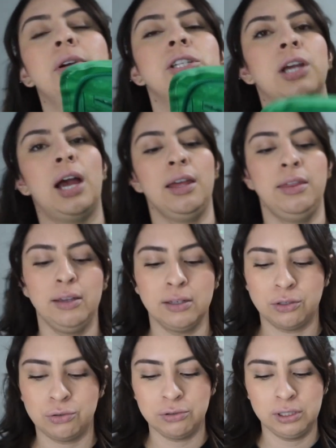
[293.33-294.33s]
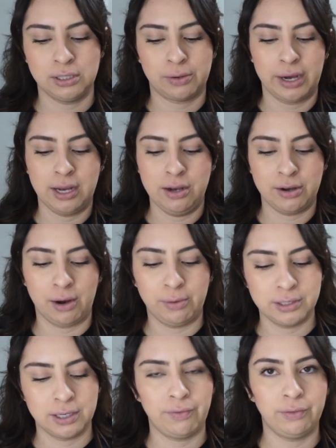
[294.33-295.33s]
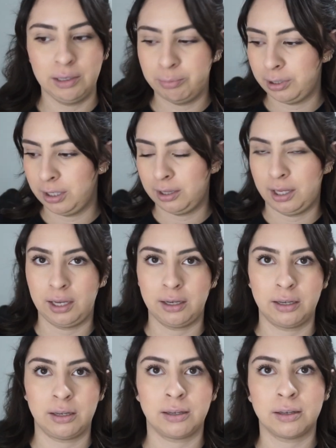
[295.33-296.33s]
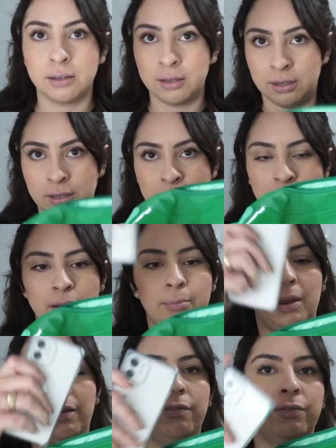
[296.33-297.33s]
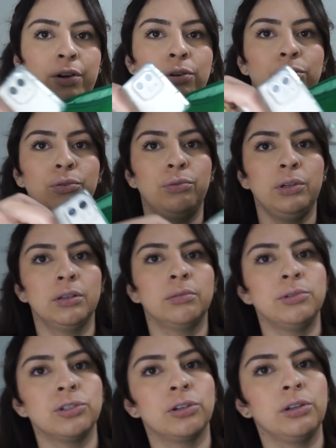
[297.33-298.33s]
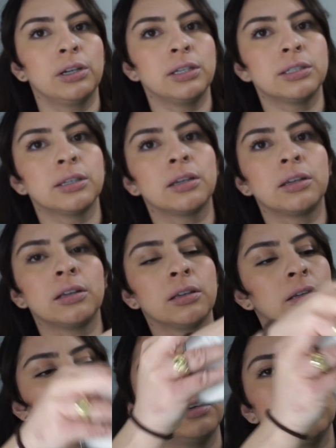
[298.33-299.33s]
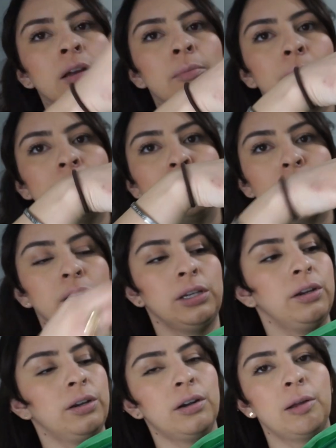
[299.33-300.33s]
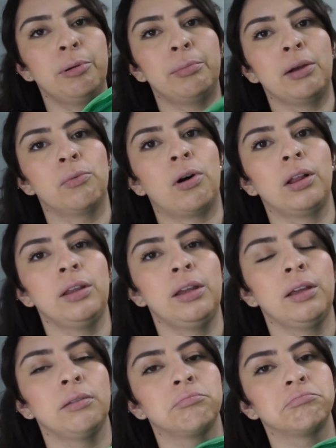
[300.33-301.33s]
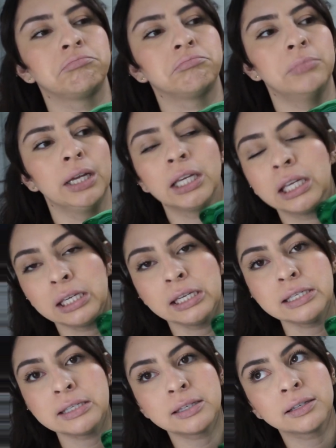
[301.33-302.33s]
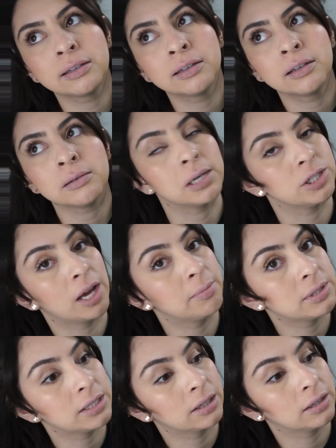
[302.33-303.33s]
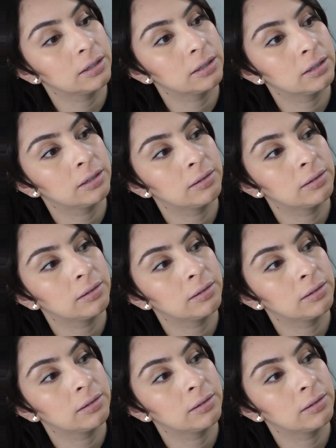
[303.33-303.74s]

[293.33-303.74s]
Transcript: which I think is cool because right here I would definitely put like my phone. Let me show you guys. My phone in here. I put my wallet, my keys, my chapstick,